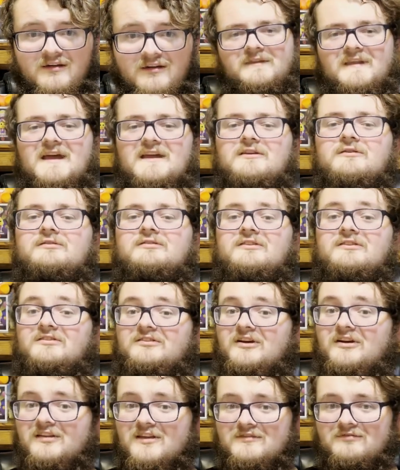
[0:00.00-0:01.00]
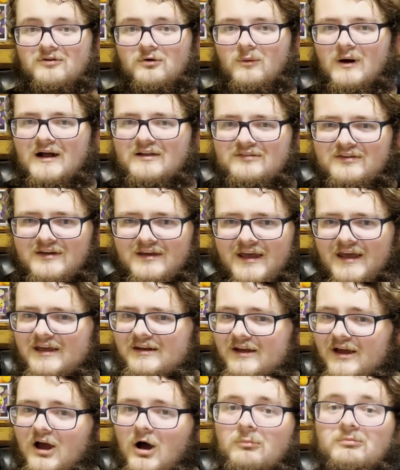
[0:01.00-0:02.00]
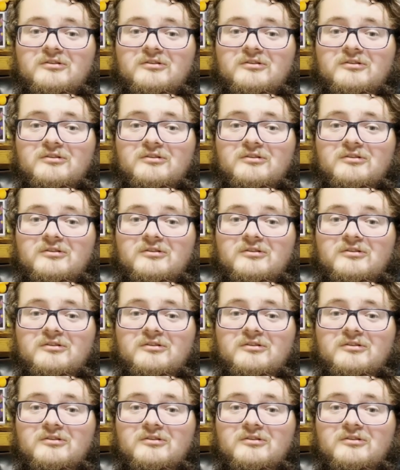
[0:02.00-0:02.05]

Thank you sincerely for watching, and I hope